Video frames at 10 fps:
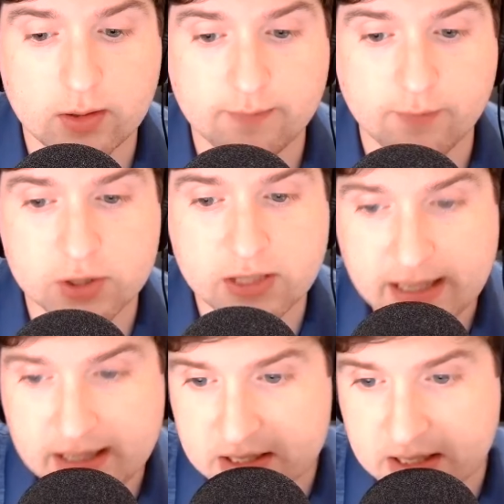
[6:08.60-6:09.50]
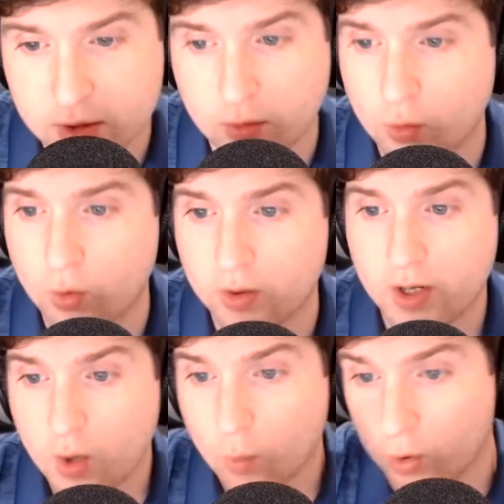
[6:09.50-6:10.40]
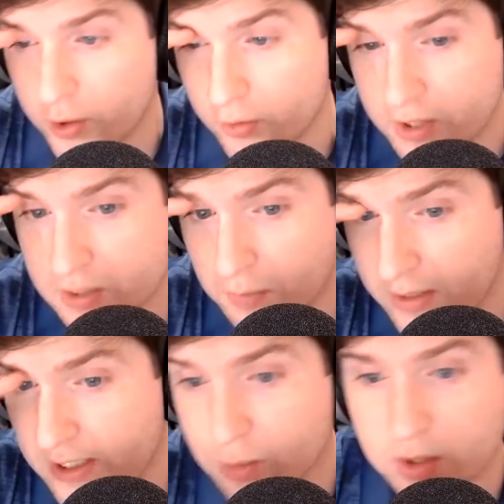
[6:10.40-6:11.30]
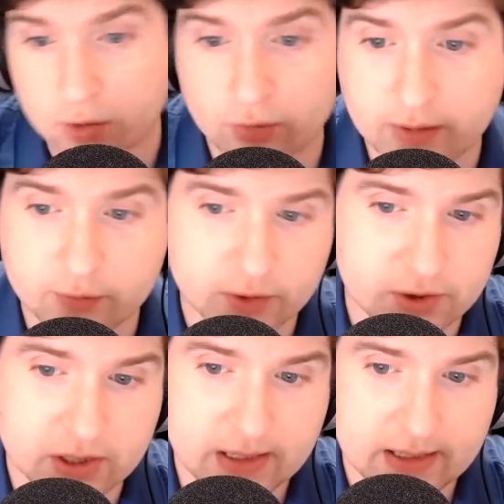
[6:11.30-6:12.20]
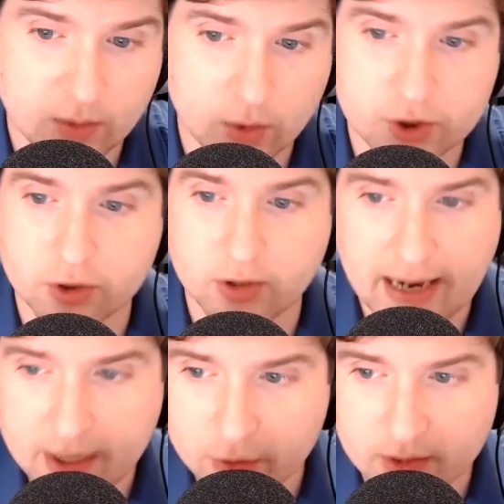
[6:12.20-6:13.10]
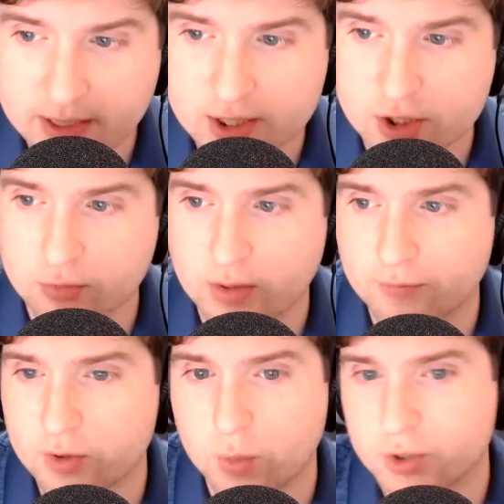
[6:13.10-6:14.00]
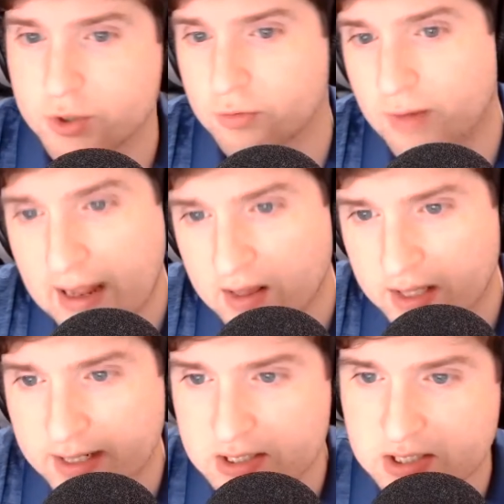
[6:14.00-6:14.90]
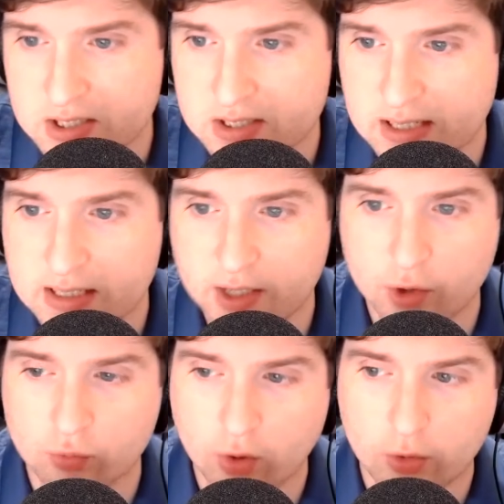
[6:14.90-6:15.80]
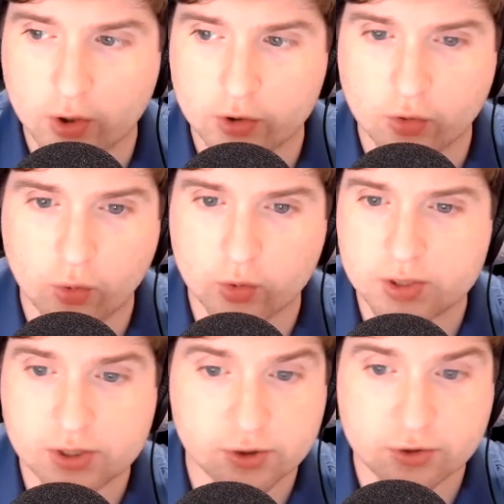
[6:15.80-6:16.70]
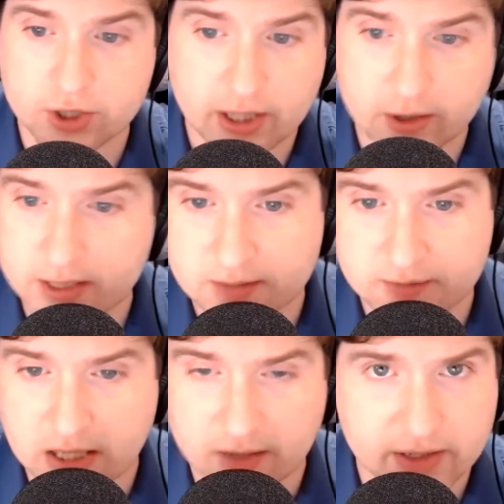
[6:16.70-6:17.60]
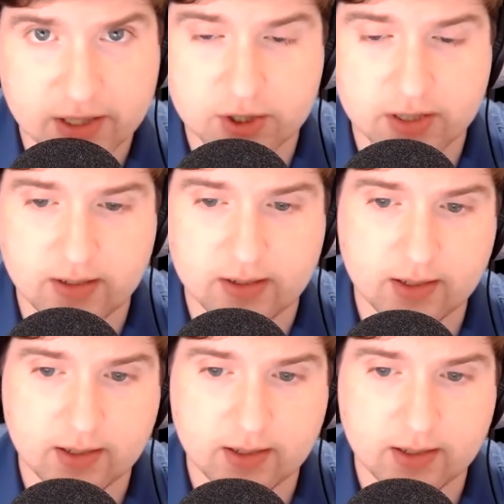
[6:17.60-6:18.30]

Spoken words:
Verse 8 says, O Lord, were you displeased with the rivers? Was your anger against the rivers? Was your wrath against the sea that you rode on your horses, your chariots of salvation?